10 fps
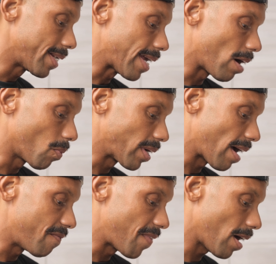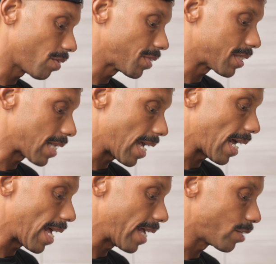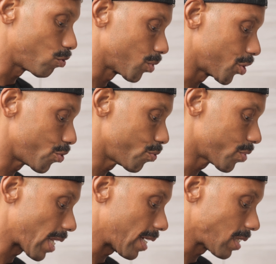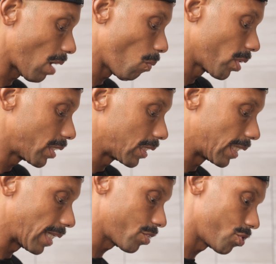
Now what I found is that I had to reduce that as I wanted to get